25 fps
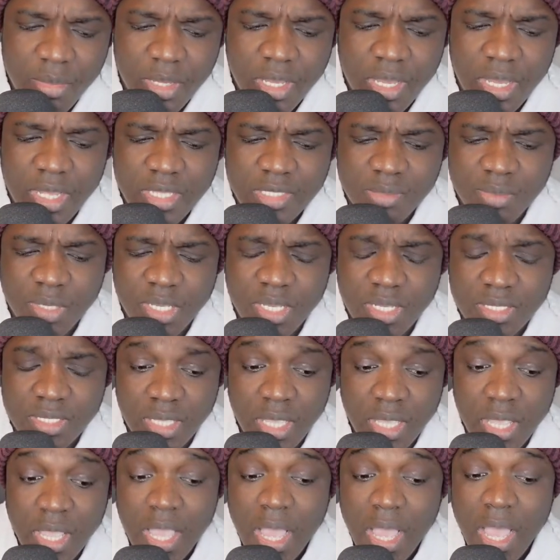guys, because
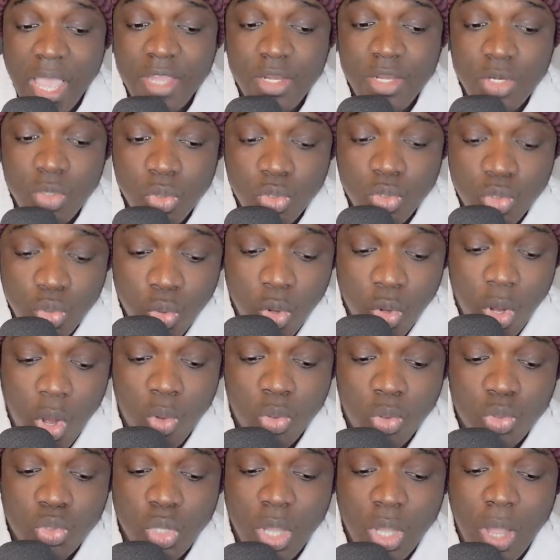I don't know
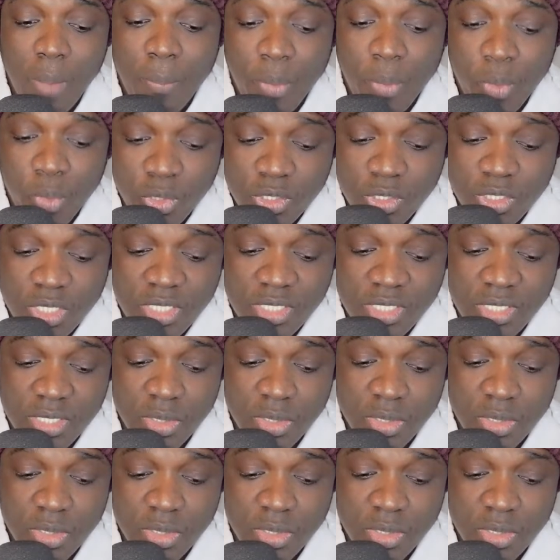how to approach this.